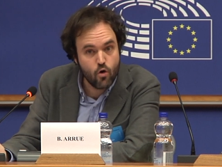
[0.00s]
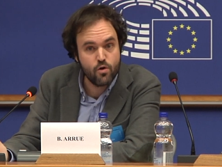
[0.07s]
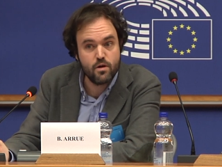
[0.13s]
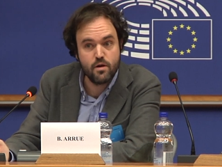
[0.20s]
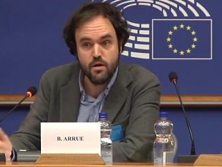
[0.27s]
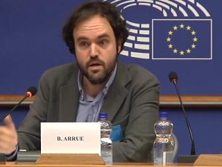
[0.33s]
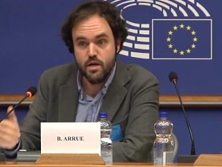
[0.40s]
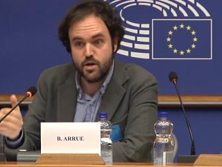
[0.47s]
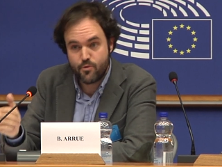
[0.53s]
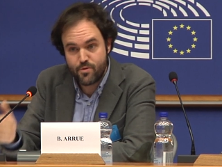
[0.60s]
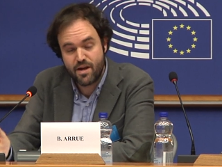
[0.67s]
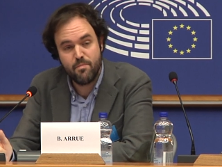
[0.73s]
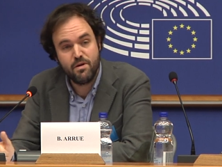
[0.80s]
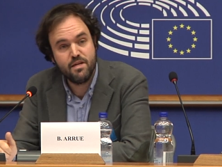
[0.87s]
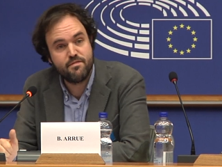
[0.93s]
on
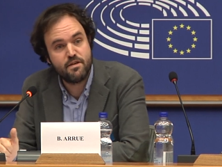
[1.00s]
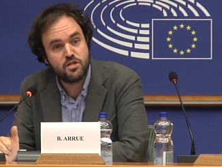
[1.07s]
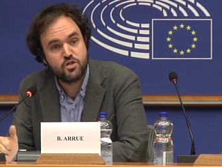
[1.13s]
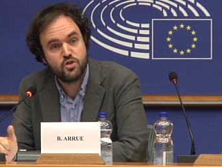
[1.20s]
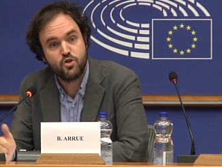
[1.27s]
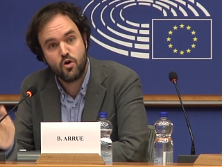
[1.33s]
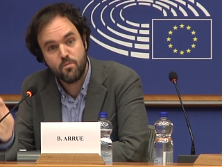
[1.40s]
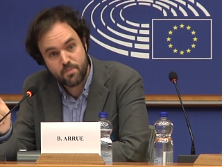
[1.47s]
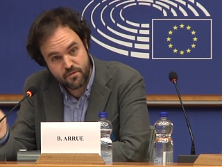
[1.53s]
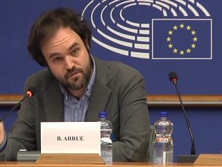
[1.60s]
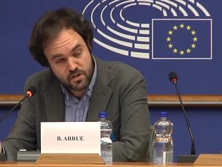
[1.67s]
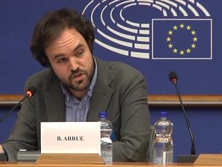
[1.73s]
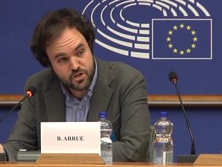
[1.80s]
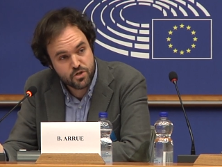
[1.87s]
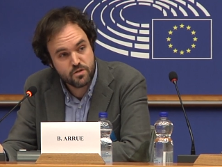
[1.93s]
rehabilitation, on
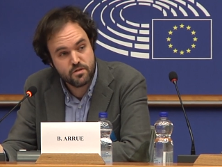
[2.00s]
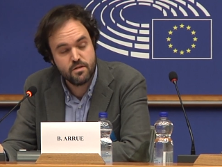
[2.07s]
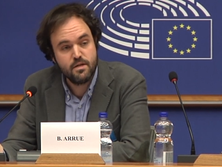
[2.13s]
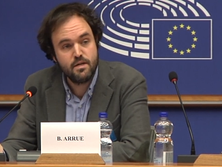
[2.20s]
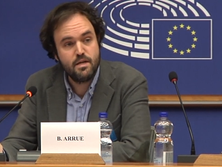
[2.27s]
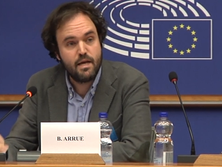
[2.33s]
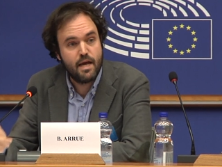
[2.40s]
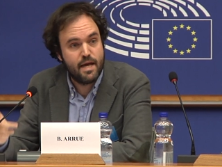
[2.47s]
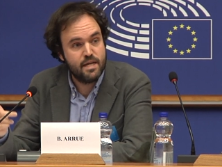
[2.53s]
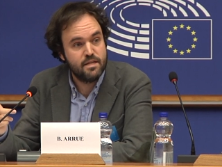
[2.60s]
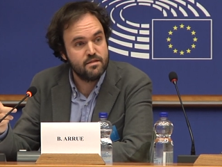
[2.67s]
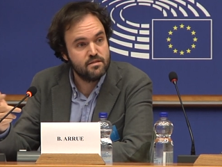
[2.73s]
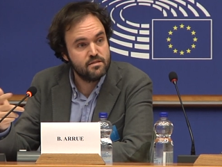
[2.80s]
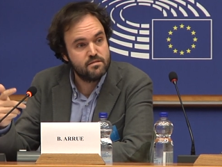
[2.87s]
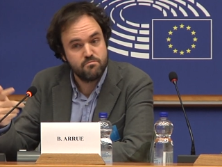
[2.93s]
prevention,
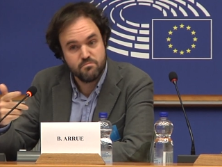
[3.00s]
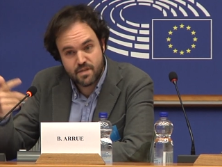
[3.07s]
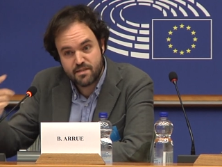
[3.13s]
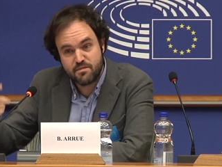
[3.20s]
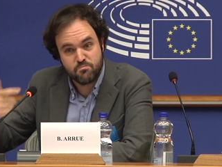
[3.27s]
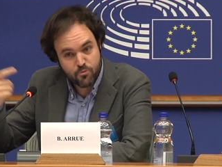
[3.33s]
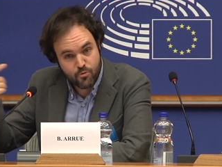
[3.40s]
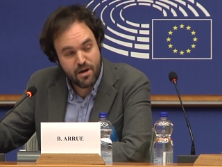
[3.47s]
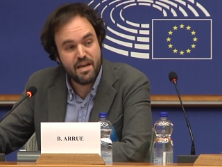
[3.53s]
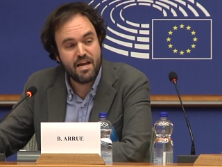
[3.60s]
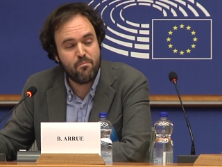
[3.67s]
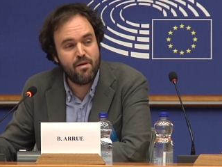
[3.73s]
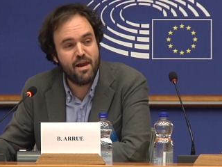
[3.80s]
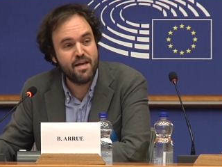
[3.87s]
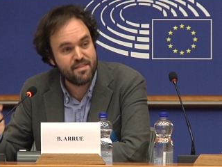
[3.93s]
and that
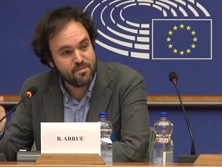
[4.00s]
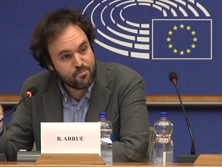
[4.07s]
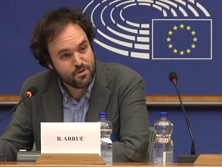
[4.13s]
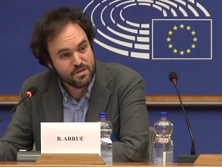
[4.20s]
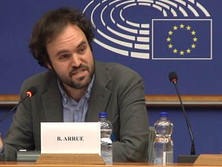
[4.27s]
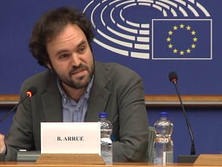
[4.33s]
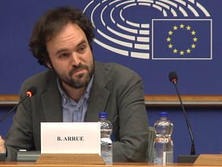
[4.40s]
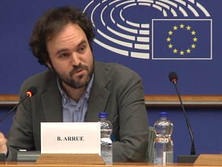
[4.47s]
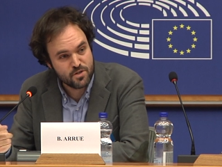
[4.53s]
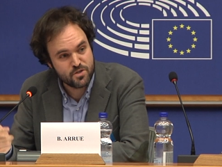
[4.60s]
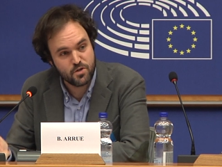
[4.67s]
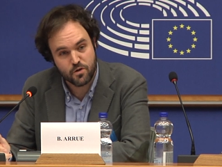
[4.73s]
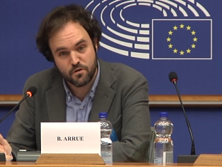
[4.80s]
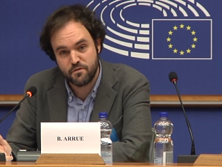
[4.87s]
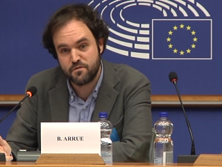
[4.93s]
really apply the
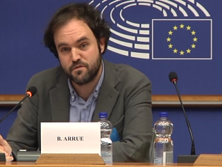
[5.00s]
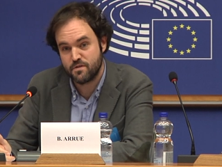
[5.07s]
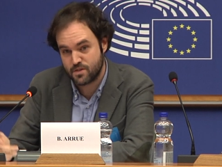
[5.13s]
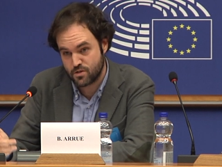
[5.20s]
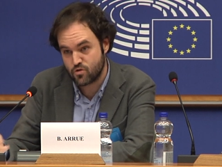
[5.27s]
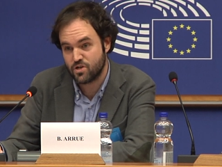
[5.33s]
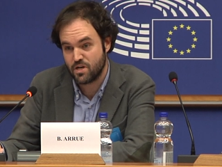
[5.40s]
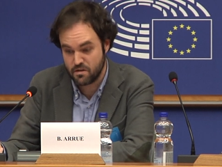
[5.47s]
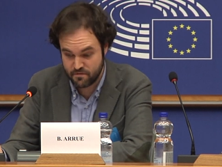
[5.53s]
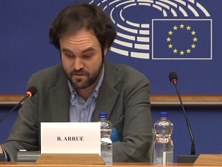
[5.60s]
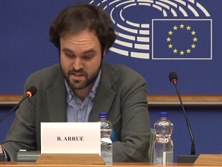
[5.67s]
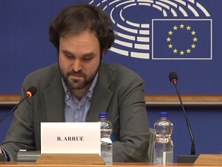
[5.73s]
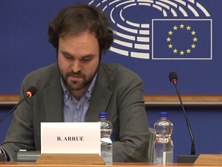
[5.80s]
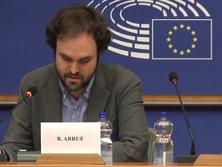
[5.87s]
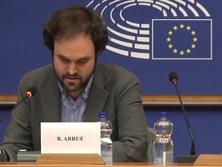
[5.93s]
principles of social
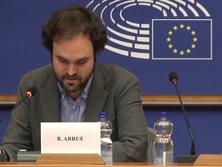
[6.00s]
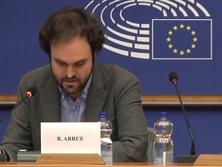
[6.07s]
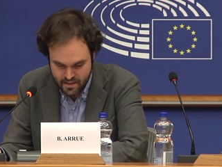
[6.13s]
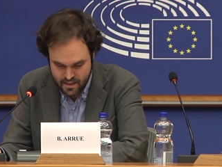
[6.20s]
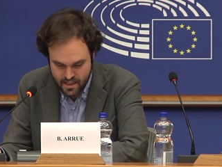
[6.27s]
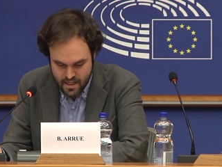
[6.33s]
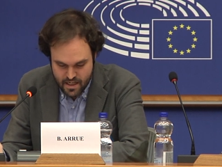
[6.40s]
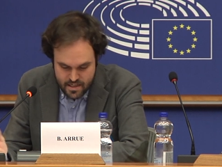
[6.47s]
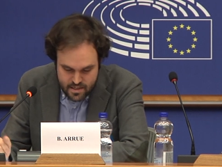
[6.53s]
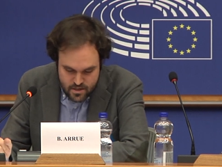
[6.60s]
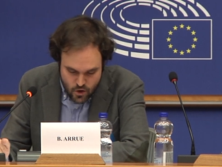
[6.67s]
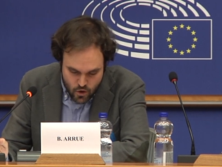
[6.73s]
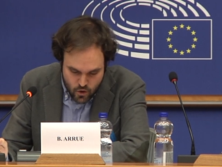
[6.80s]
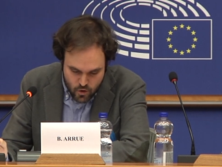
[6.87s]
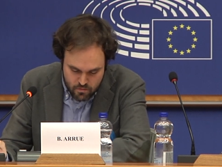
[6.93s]
investment.
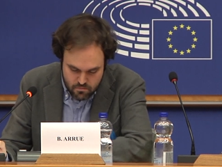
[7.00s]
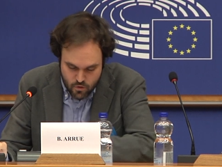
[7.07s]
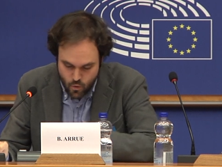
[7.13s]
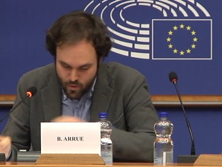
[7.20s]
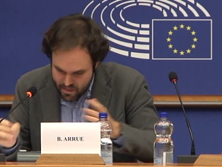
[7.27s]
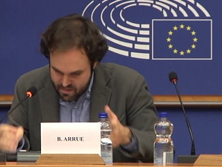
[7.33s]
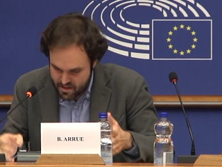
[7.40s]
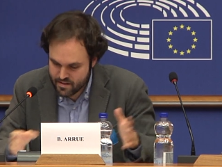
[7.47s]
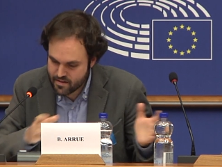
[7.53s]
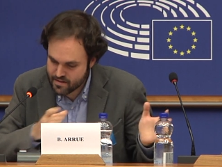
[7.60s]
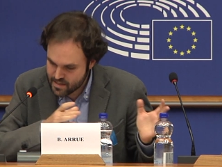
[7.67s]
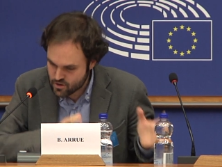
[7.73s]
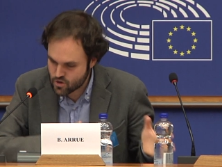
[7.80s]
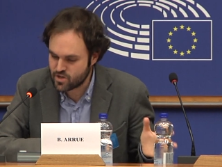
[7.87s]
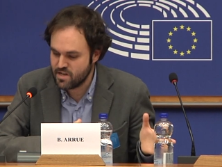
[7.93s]
So we think
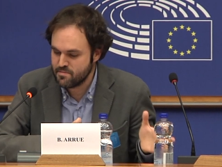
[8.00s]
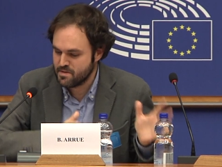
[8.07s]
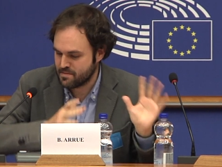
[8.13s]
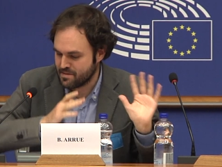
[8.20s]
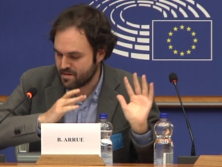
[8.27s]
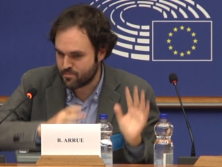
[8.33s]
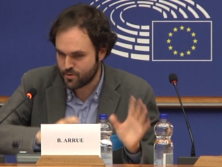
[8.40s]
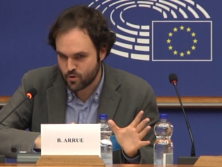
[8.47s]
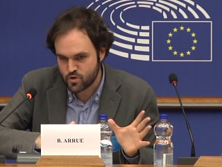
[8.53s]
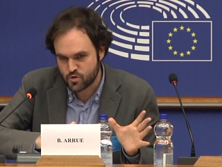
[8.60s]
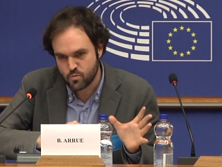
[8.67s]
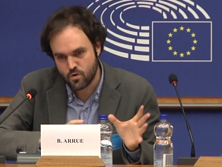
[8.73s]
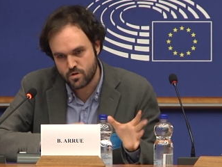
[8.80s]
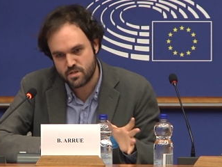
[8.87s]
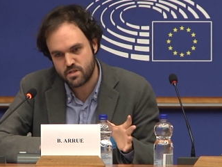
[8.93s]
that the social investment
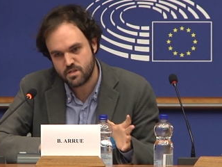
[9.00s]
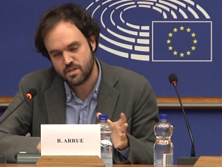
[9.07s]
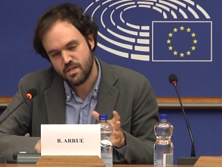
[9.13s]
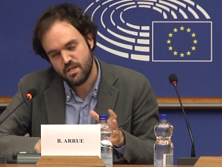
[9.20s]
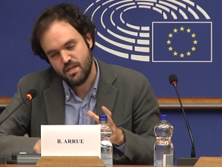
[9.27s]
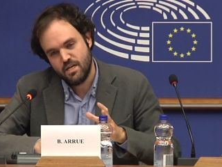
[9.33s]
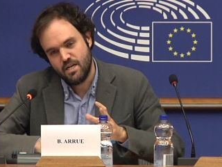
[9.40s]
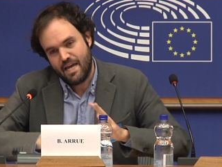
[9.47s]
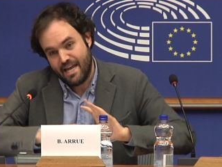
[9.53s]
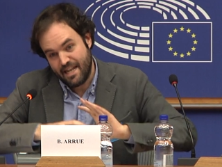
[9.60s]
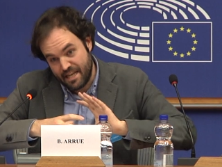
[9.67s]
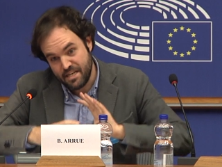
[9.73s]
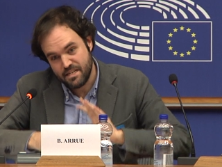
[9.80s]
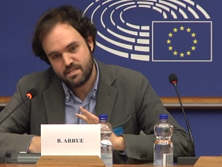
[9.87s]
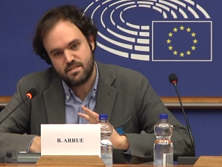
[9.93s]
approach was
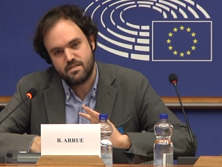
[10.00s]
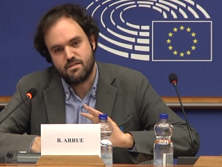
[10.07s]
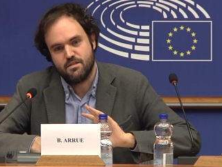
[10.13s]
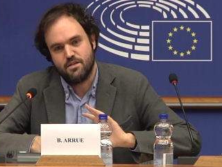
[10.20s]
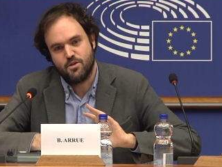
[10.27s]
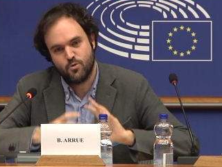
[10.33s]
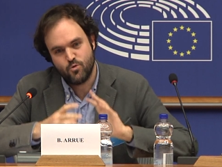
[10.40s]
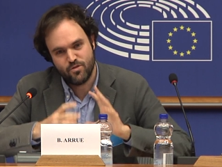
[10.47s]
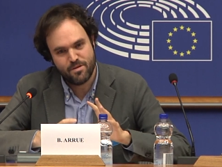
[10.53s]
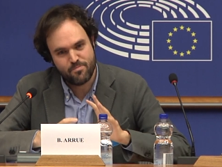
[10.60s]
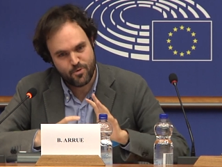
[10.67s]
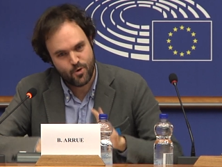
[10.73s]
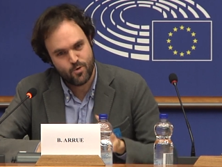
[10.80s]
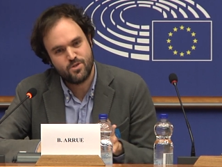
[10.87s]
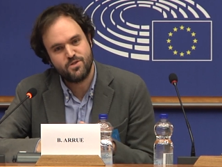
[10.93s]
and is a good
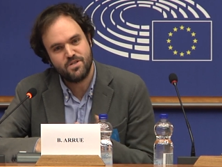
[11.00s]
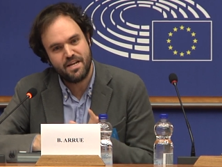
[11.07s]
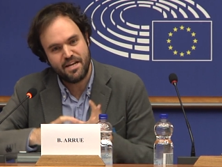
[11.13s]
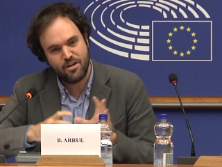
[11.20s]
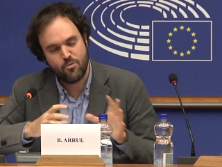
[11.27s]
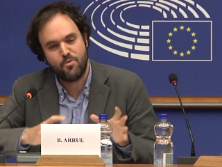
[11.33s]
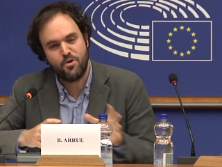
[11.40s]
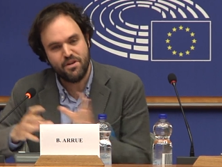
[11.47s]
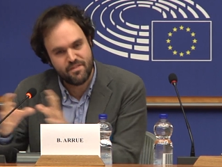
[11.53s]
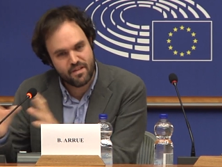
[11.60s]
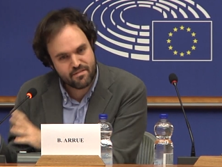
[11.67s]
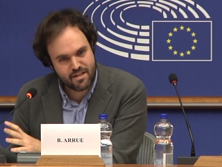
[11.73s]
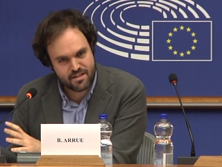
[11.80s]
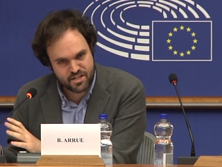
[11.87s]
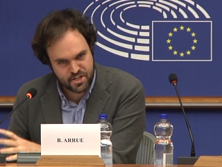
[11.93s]
approach in
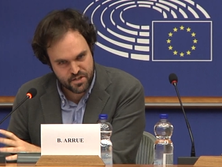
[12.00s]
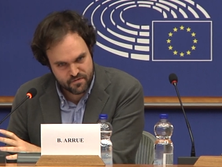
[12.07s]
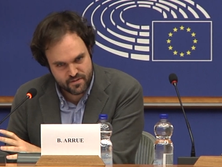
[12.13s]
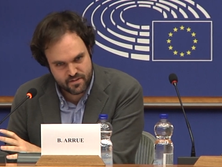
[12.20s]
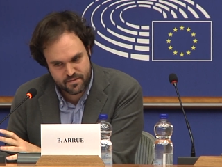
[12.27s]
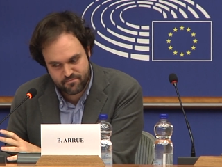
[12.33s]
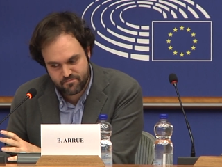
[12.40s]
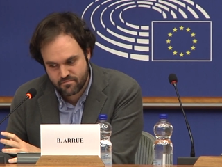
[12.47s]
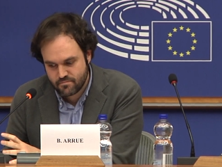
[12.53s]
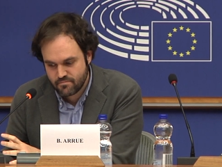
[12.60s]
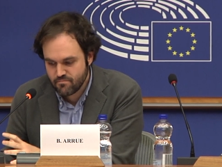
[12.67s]
operating that shift.